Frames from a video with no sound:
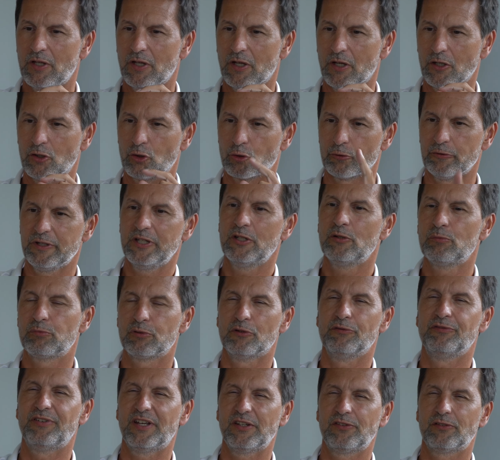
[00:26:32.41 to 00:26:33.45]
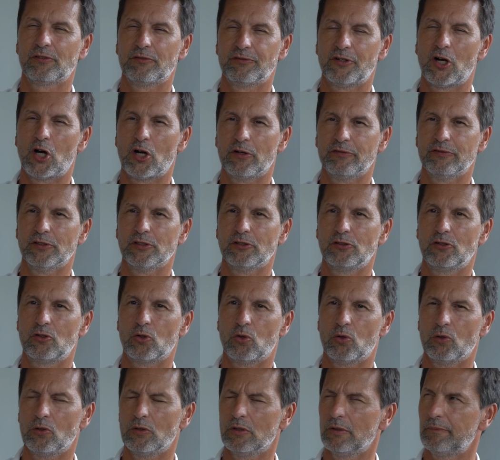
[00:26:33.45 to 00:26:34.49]
a Korean professor of Harvard
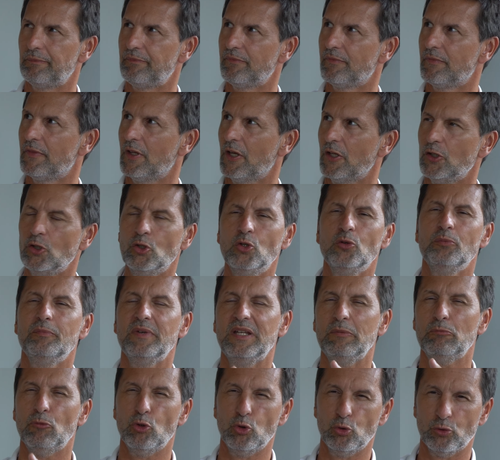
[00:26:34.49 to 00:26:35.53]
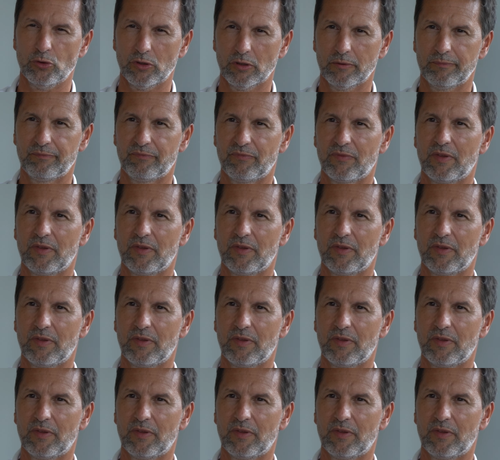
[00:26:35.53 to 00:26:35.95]
called Young-Mi Moon.